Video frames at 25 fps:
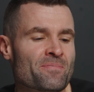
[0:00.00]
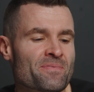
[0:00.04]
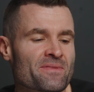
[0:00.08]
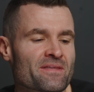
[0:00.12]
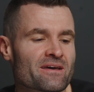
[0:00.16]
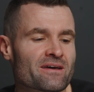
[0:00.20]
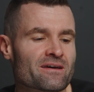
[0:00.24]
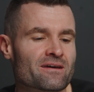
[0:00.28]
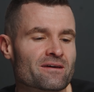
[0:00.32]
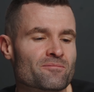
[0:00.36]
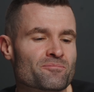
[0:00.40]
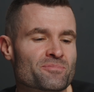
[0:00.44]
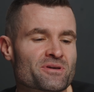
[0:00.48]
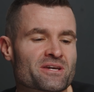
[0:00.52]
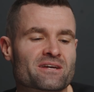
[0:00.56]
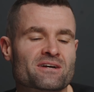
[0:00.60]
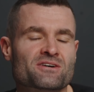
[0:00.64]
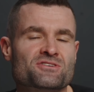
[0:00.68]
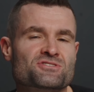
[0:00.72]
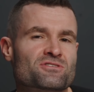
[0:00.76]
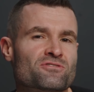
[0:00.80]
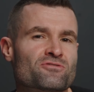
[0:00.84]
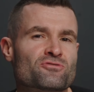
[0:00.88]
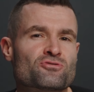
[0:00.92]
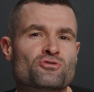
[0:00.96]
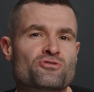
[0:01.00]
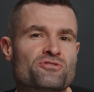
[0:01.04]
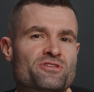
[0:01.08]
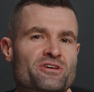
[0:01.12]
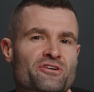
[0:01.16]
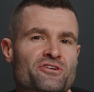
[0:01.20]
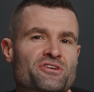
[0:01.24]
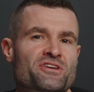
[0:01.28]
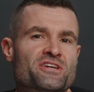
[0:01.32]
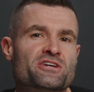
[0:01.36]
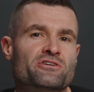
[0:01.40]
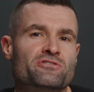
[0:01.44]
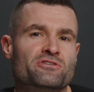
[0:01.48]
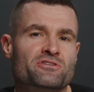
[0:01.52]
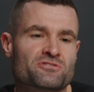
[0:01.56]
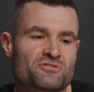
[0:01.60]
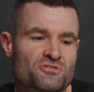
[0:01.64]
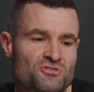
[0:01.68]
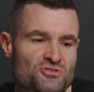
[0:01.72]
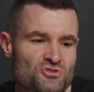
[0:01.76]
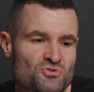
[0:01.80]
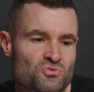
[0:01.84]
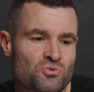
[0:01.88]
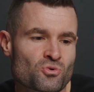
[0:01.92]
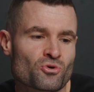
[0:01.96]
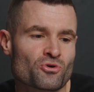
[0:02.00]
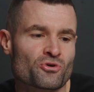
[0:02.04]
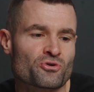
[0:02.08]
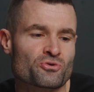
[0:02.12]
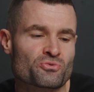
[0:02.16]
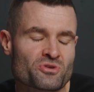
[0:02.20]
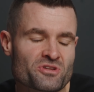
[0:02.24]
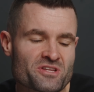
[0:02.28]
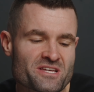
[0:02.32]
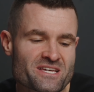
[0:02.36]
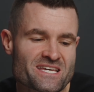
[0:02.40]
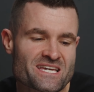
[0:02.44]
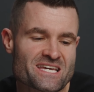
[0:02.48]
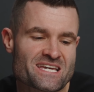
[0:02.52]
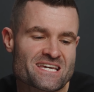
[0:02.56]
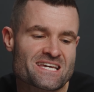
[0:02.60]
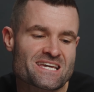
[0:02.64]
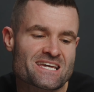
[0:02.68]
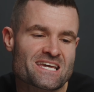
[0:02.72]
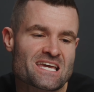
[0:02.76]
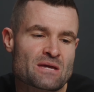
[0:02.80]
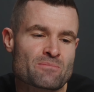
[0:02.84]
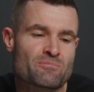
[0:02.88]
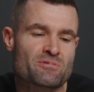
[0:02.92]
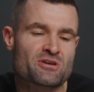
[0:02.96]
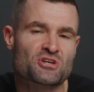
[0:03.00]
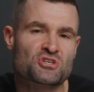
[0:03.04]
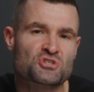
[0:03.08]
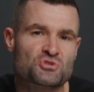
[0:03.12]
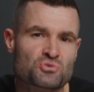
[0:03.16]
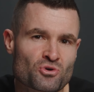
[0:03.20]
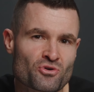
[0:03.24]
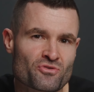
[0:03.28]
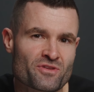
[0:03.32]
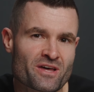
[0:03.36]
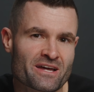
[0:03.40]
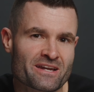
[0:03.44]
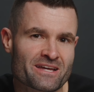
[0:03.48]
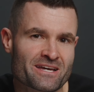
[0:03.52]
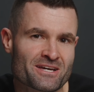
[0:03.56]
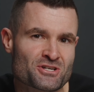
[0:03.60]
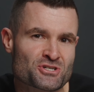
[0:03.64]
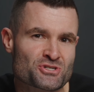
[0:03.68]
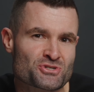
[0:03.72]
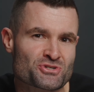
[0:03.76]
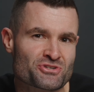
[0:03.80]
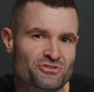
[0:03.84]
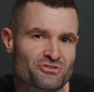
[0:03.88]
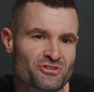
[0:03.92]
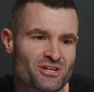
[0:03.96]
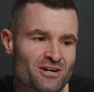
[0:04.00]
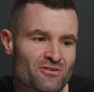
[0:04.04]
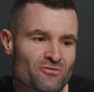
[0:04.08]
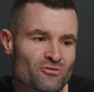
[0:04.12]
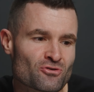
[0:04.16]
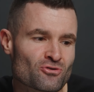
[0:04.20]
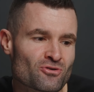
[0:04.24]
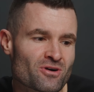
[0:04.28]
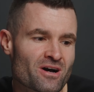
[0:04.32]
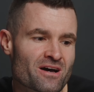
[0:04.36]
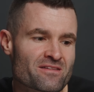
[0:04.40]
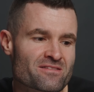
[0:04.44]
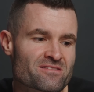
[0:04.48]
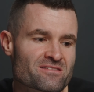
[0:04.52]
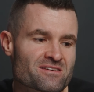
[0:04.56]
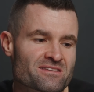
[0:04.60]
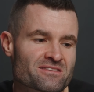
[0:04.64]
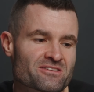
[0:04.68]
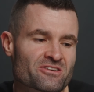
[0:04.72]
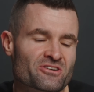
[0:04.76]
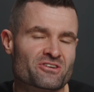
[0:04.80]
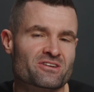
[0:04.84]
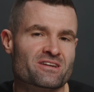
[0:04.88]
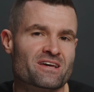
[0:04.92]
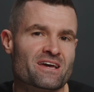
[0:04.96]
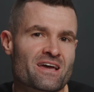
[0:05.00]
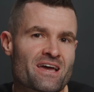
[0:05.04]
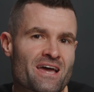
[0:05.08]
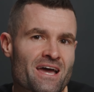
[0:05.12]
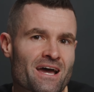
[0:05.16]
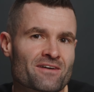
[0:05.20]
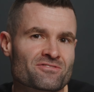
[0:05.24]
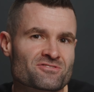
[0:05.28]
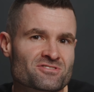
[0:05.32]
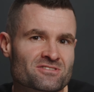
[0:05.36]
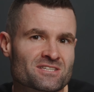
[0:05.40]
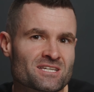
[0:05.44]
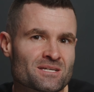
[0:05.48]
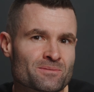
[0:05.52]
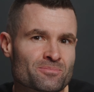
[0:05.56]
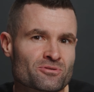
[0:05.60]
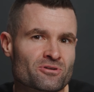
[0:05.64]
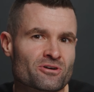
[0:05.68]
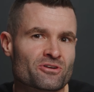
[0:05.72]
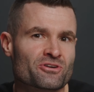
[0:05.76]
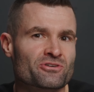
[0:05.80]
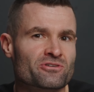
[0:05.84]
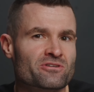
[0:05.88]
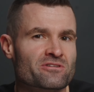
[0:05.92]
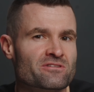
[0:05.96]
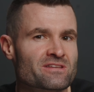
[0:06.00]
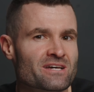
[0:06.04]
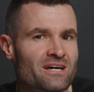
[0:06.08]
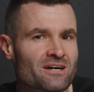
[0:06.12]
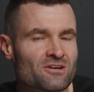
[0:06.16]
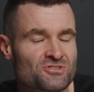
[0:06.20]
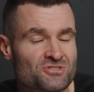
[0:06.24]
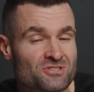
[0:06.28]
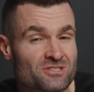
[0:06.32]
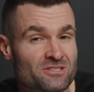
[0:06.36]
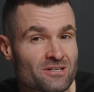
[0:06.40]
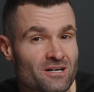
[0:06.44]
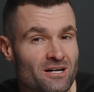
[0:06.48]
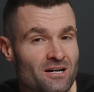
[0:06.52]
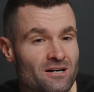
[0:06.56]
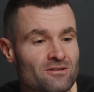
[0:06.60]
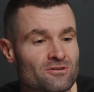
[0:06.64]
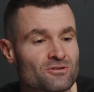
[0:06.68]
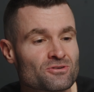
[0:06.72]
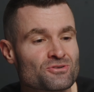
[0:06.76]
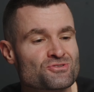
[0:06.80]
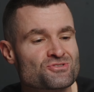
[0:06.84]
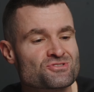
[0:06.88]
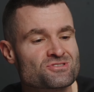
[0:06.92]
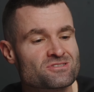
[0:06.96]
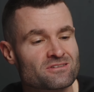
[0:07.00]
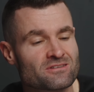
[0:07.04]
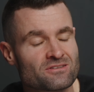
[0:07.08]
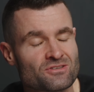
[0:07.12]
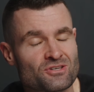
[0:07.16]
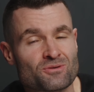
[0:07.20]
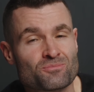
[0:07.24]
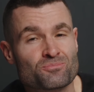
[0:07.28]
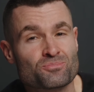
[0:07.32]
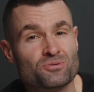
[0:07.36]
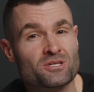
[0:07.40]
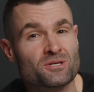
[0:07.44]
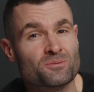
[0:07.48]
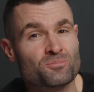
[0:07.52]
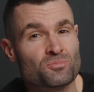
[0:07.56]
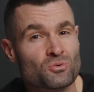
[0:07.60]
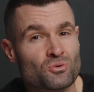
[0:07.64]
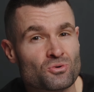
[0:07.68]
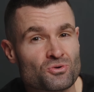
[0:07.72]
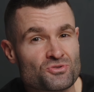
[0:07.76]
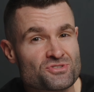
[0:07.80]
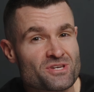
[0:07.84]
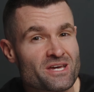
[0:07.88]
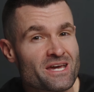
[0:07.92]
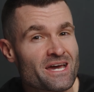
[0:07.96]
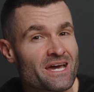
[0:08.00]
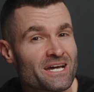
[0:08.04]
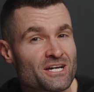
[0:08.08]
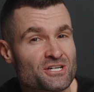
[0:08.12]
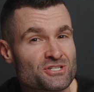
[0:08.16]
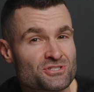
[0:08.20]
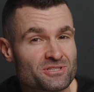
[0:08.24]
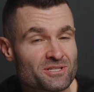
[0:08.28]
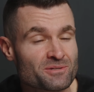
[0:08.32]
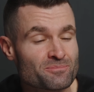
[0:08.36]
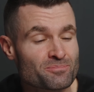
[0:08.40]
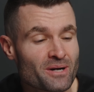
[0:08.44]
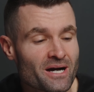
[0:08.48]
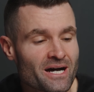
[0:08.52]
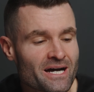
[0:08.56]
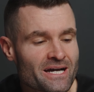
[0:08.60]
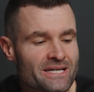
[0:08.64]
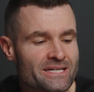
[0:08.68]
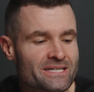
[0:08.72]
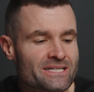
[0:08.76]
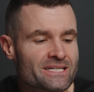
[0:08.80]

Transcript: And because of who they're gearing this toward, really aiming toward that entry level, I think they're gonna have to keep it under $1,000 to get people to actually buy